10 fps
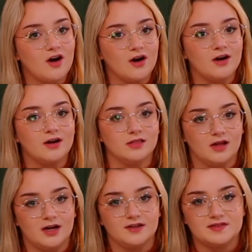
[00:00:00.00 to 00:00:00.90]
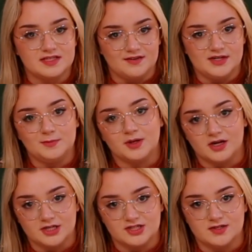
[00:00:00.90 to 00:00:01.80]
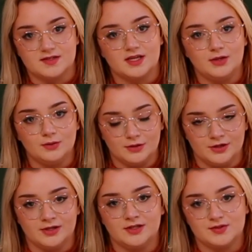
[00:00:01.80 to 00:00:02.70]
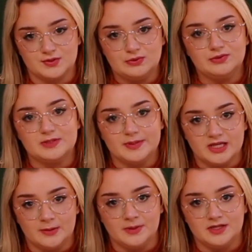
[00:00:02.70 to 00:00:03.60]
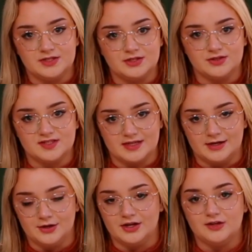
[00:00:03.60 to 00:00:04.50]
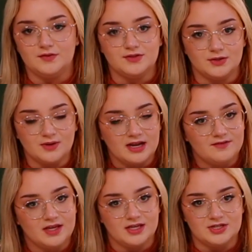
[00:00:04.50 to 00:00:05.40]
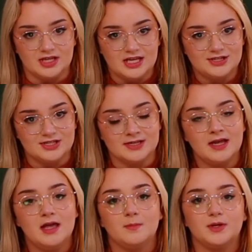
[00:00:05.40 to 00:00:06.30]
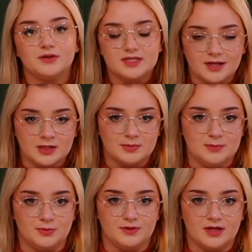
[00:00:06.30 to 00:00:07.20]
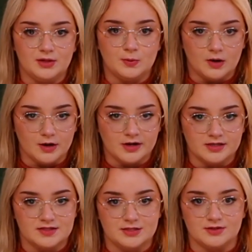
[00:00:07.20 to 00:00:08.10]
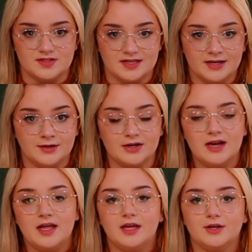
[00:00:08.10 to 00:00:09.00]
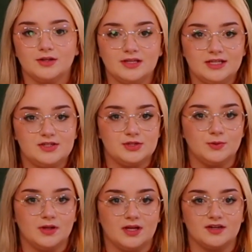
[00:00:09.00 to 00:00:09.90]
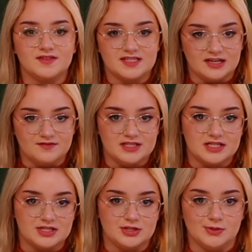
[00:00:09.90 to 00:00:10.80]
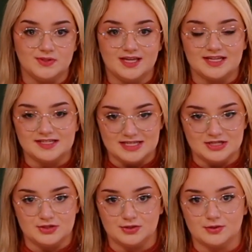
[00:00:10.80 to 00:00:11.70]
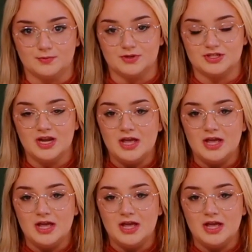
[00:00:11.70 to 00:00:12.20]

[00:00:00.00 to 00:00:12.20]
are a lot of safety precautions that you learn in school to become an interior designer, and if you don't have that education, but you're telling people that you are an interior designer, it could lead to a lot of safety issues and danger, which